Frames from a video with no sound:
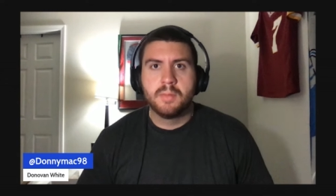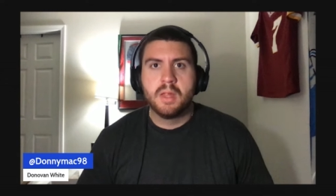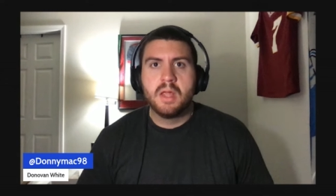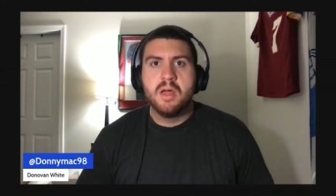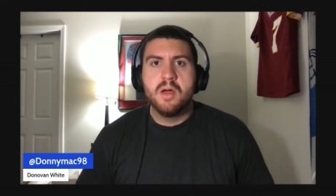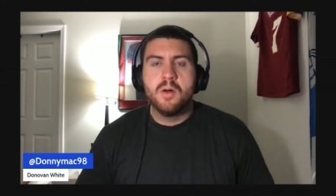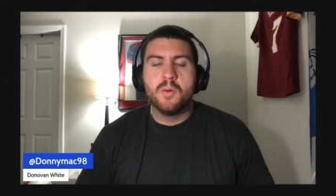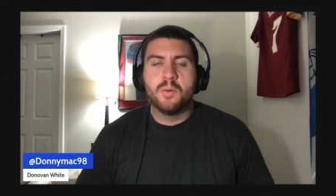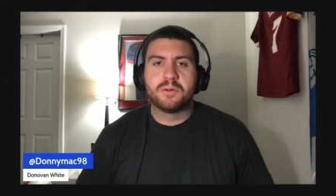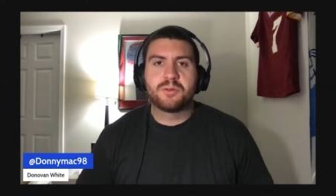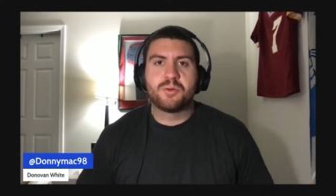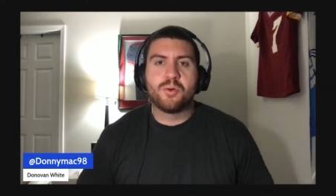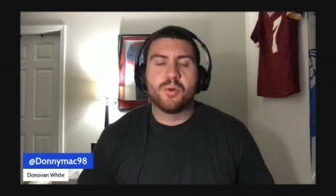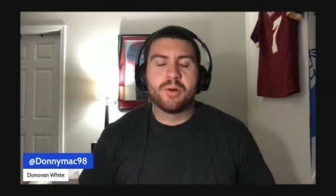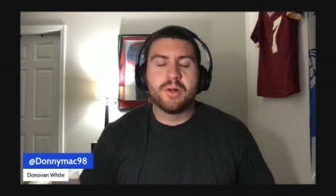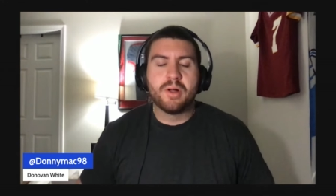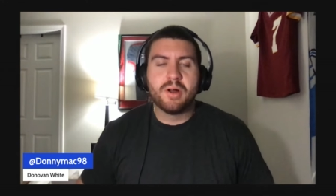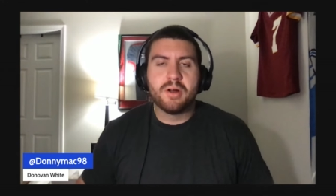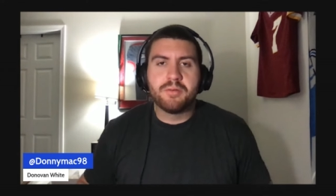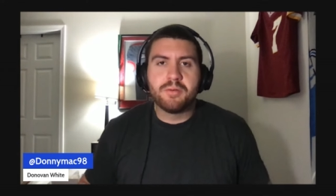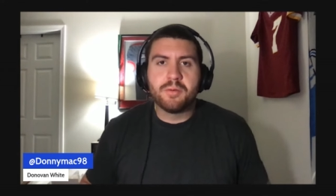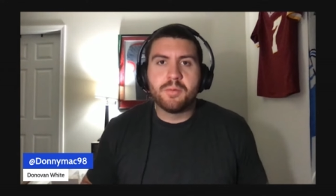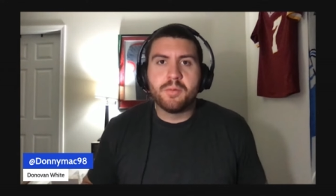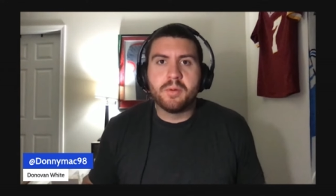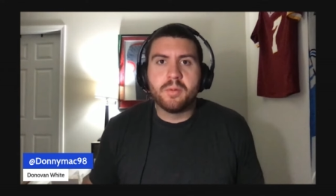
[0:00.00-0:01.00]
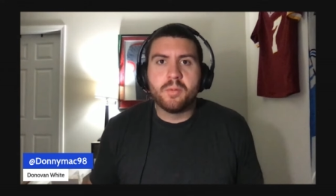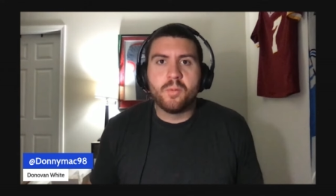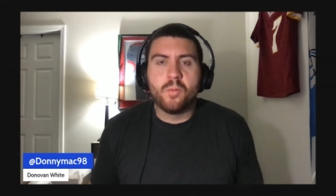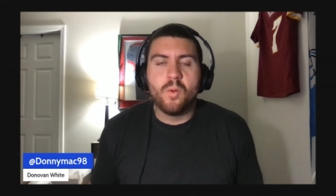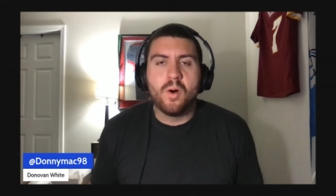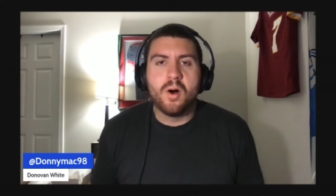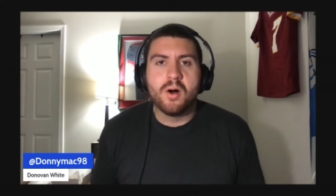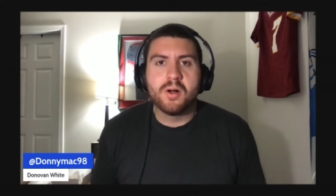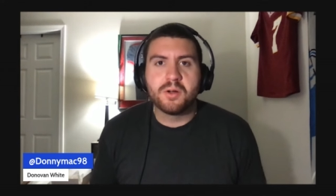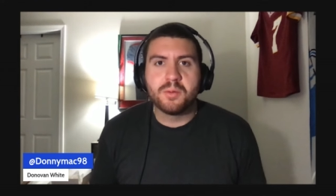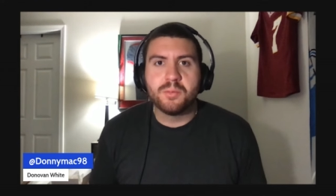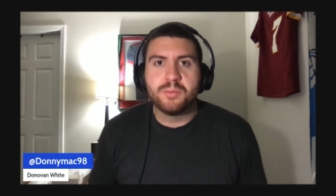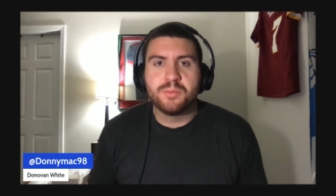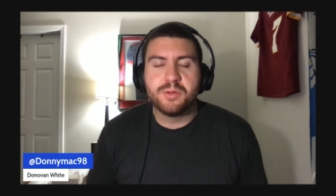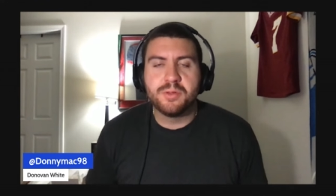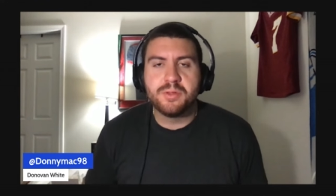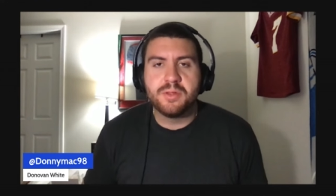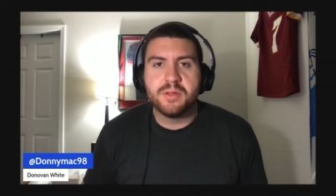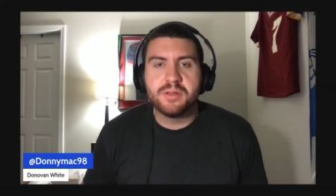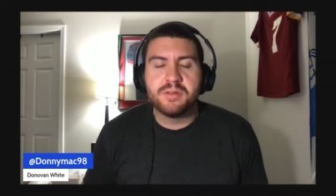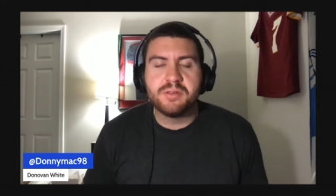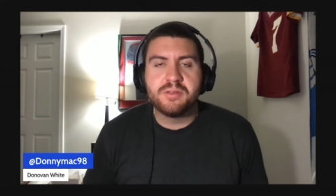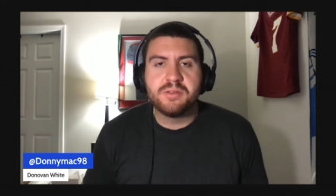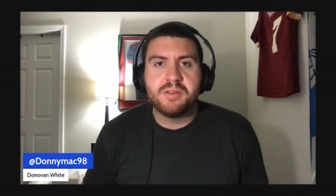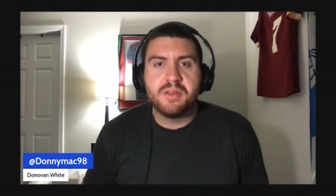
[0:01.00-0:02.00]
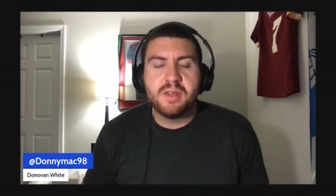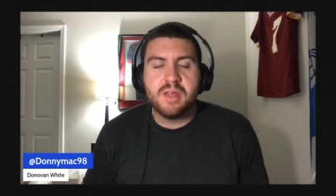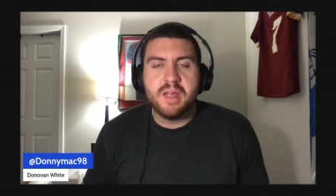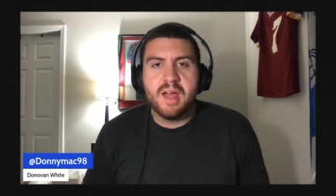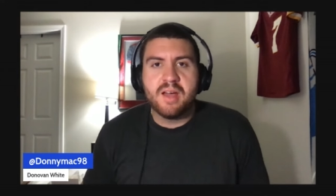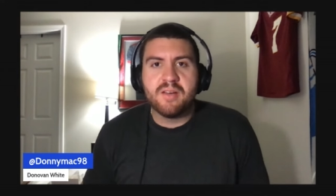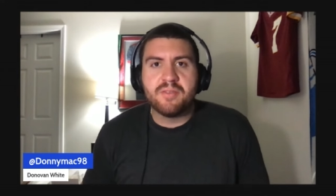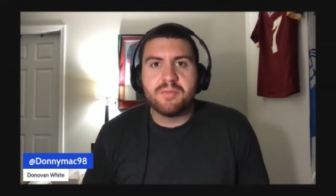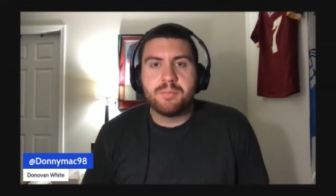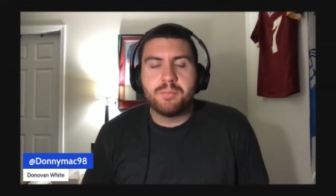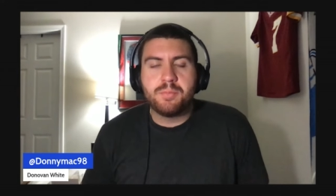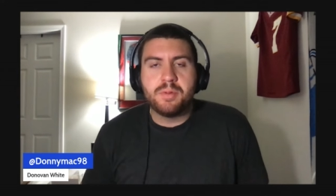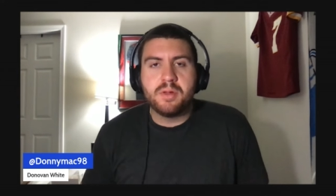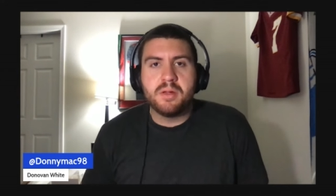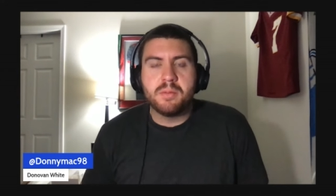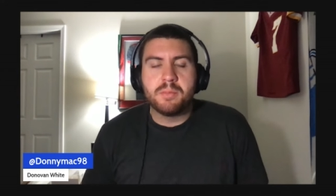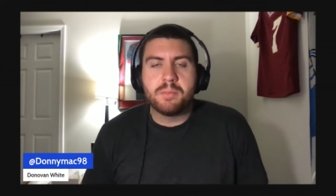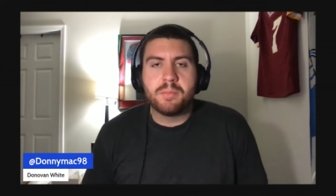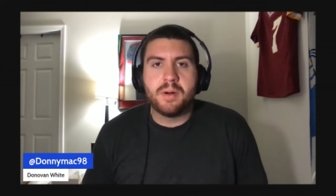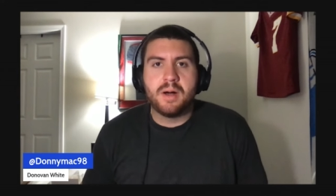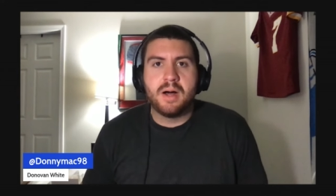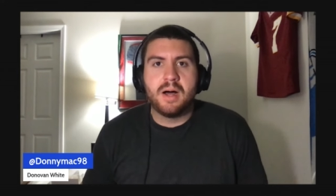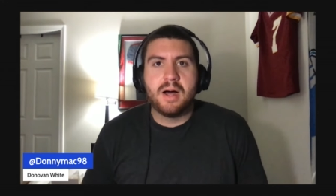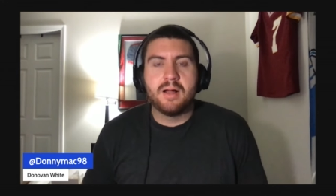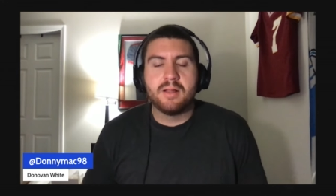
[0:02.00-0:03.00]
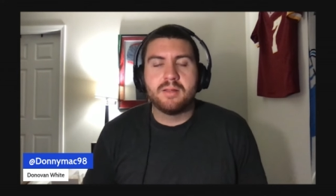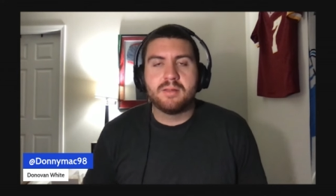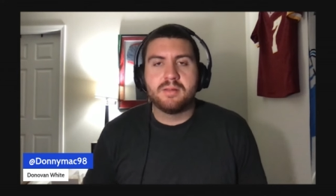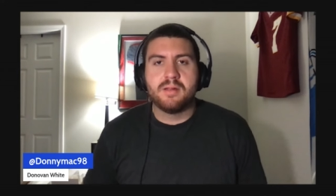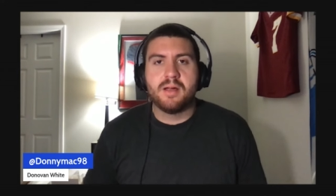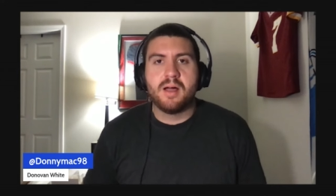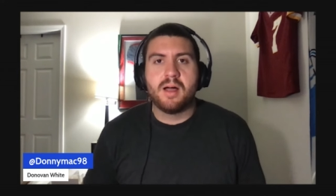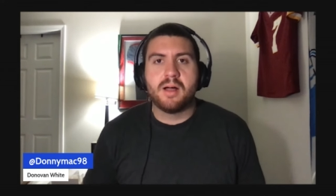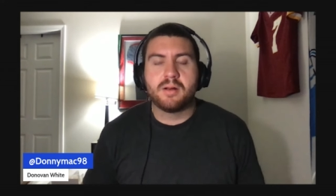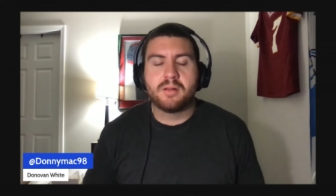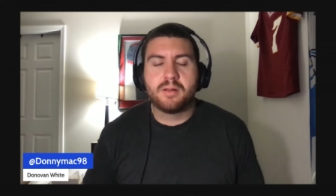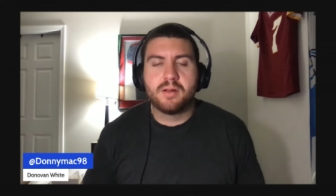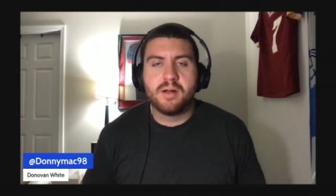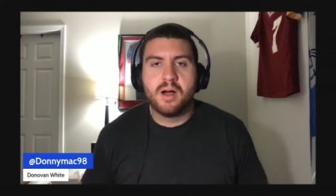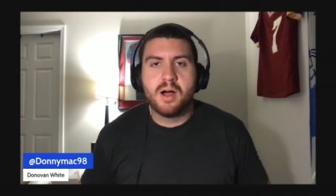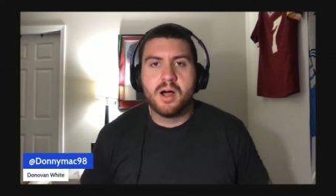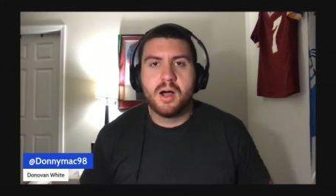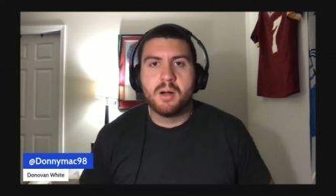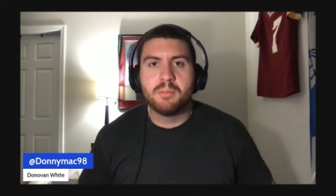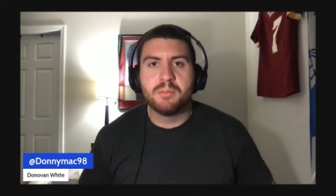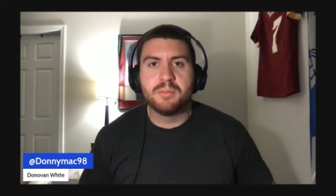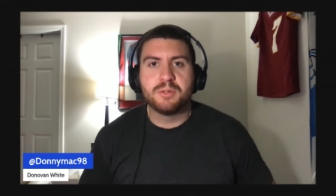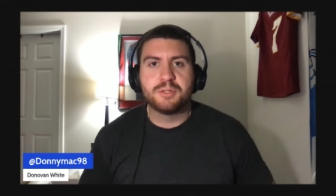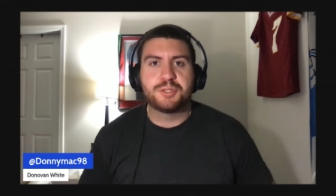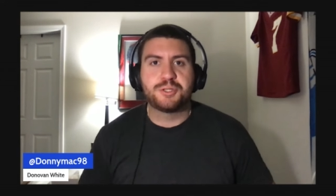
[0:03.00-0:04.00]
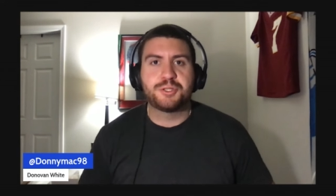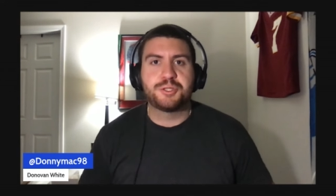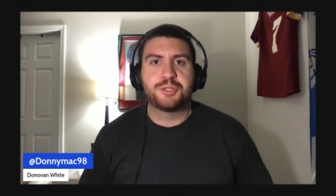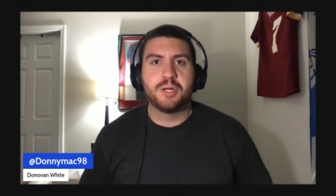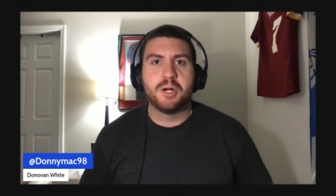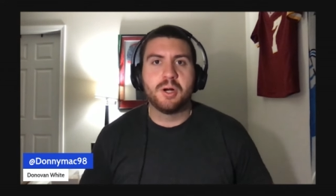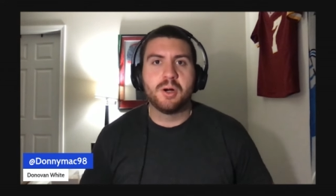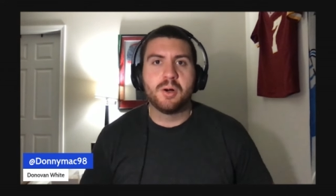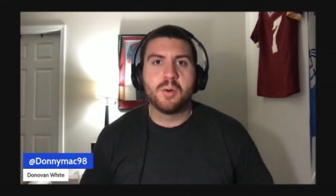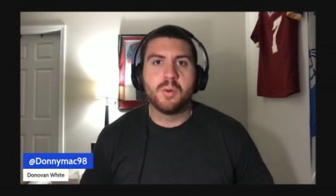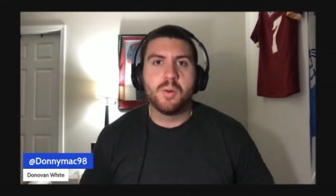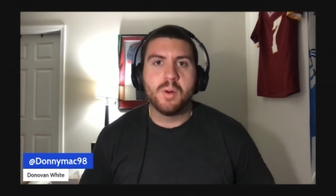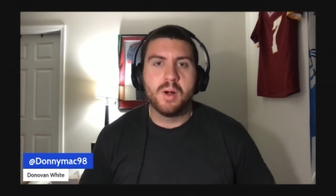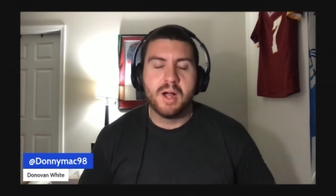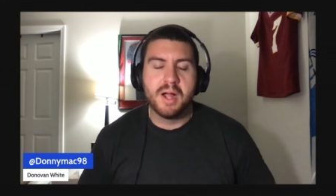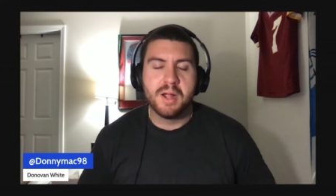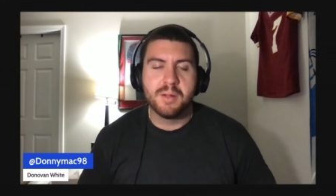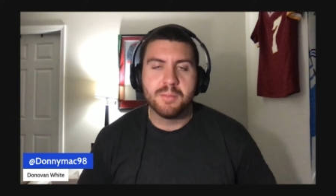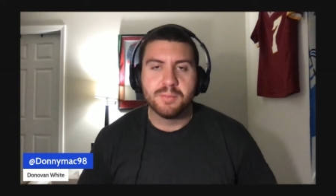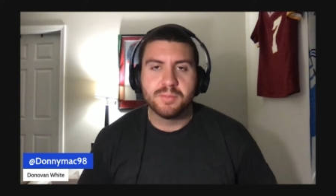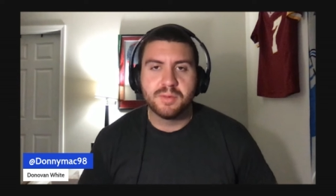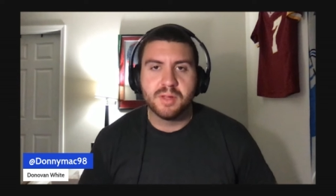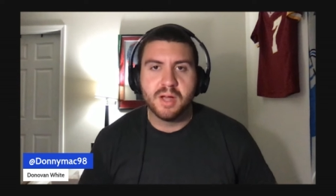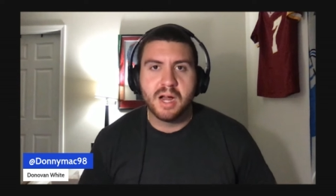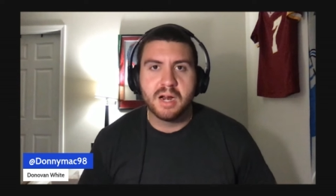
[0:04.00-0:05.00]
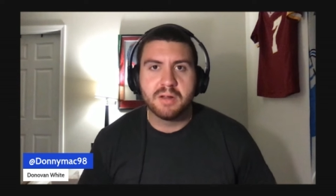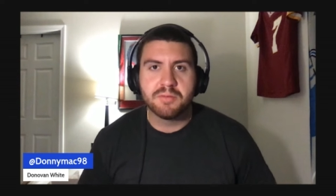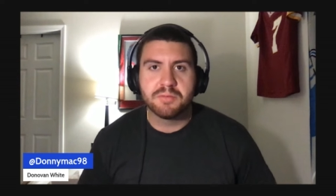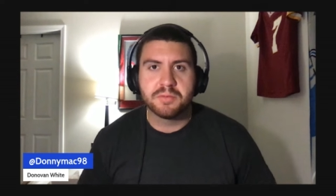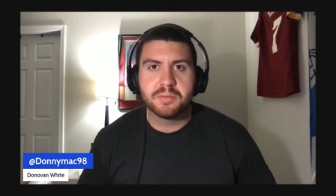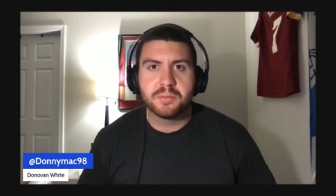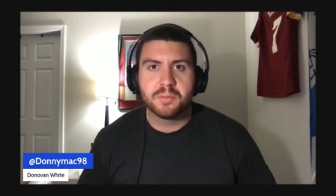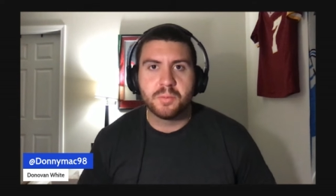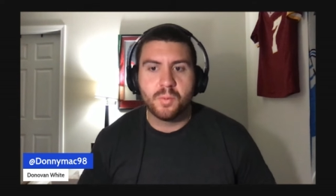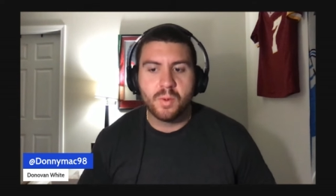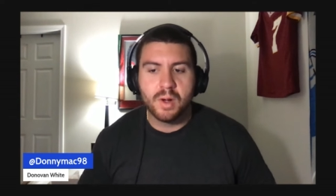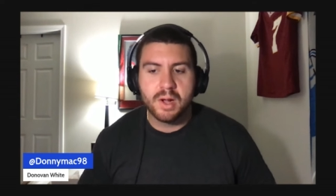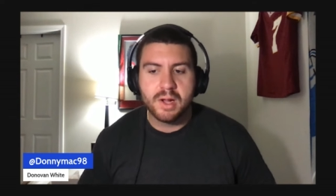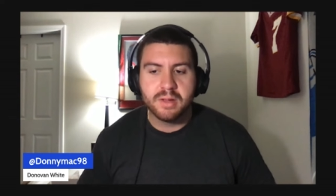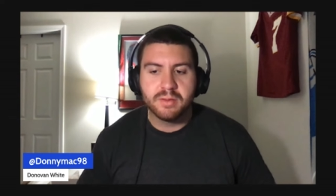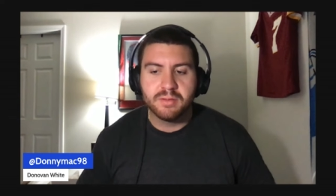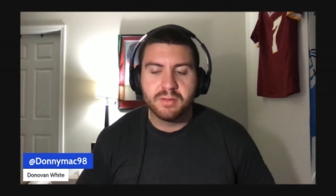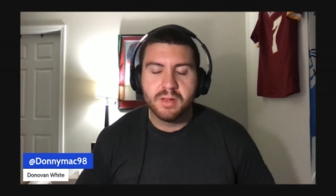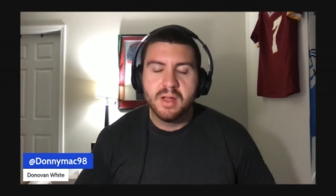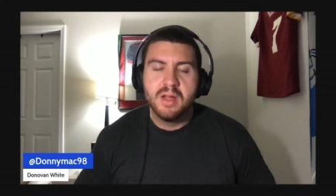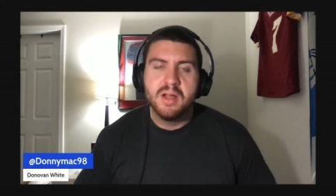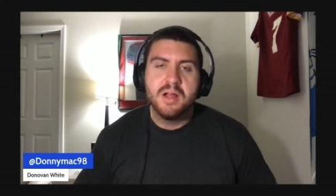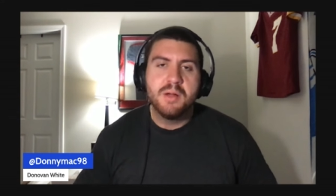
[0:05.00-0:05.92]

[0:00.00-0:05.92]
What's going on, everyone? Welcome to the CFBpod.com show. I'm Donovan White.